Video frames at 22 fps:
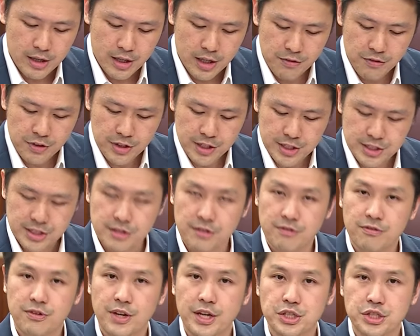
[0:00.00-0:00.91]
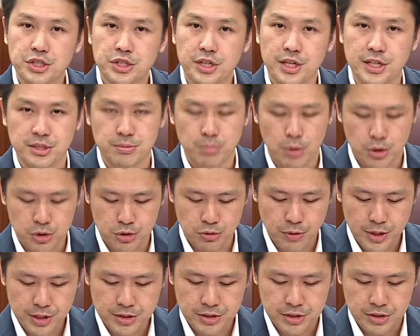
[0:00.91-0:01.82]
Even as inflation has
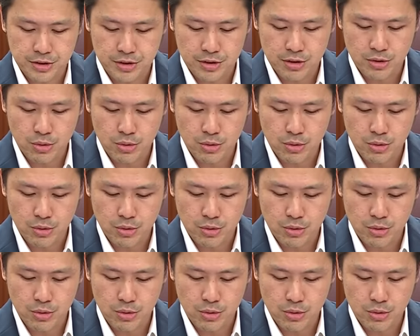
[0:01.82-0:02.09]
moderated,